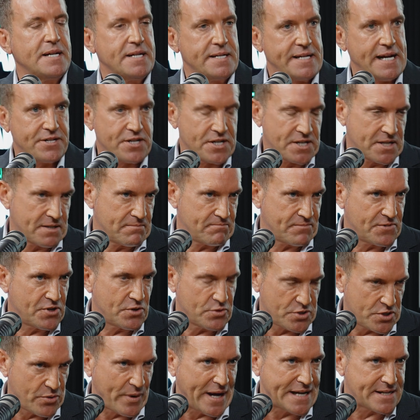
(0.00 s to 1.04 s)
Now, just
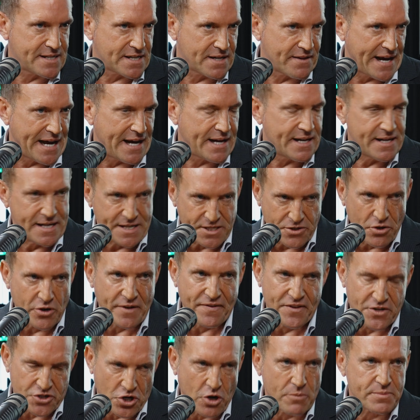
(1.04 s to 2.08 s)
to add to that, it's not
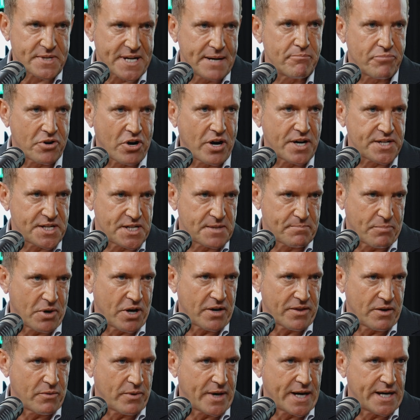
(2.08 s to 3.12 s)
in the top 10 prices,
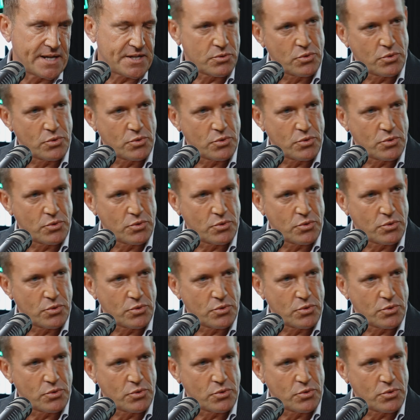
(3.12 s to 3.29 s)
by the way.